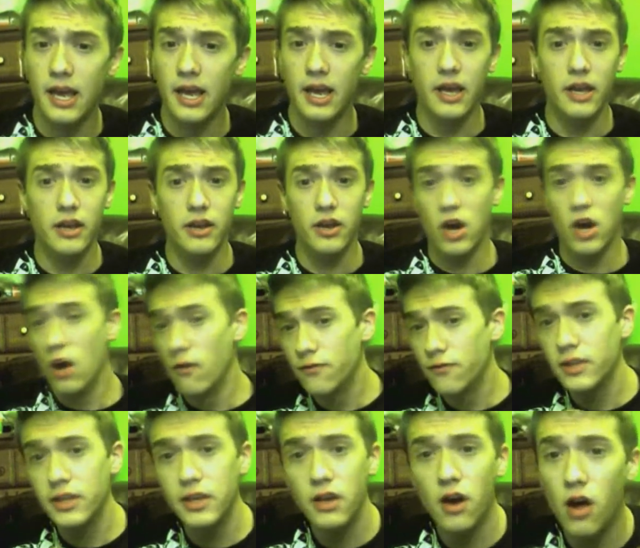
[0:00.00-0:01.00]
and
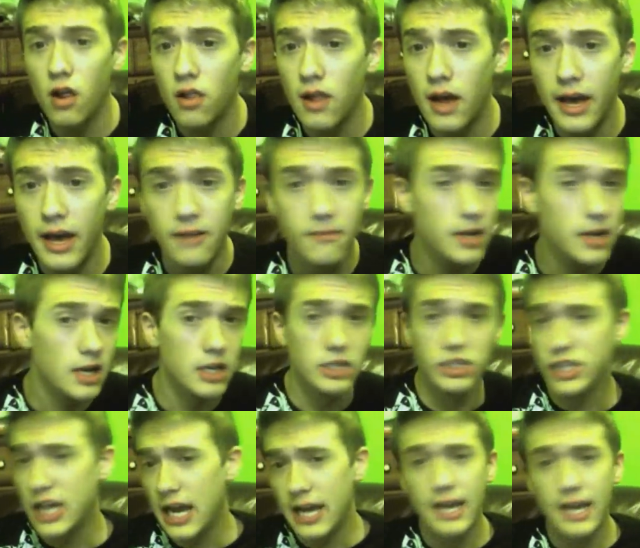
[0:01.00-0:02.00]
hopefully y'all like,
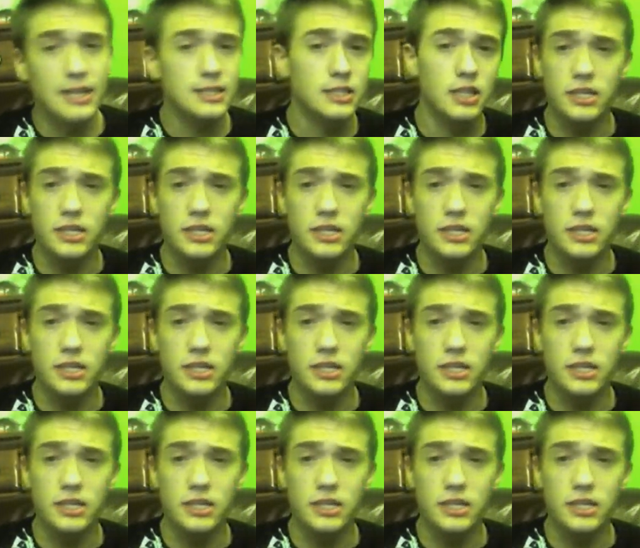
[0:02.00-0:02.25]
because Jagex